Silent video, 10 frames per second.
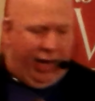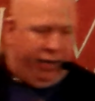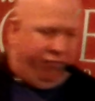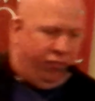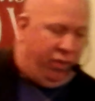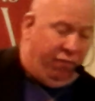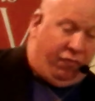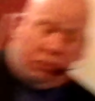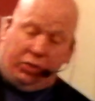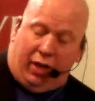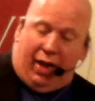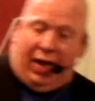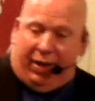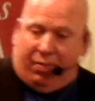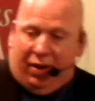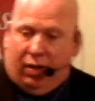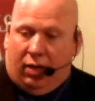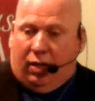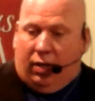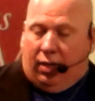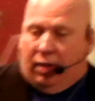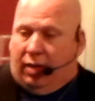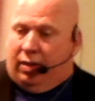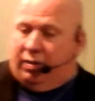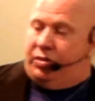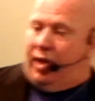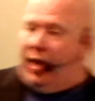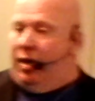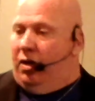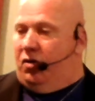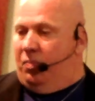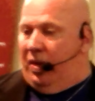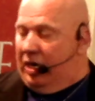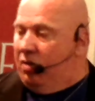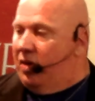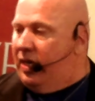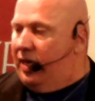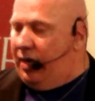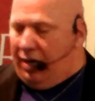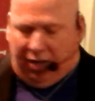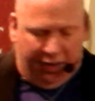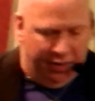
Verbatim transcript: And for the first time, this guy hugged me. You know what he did?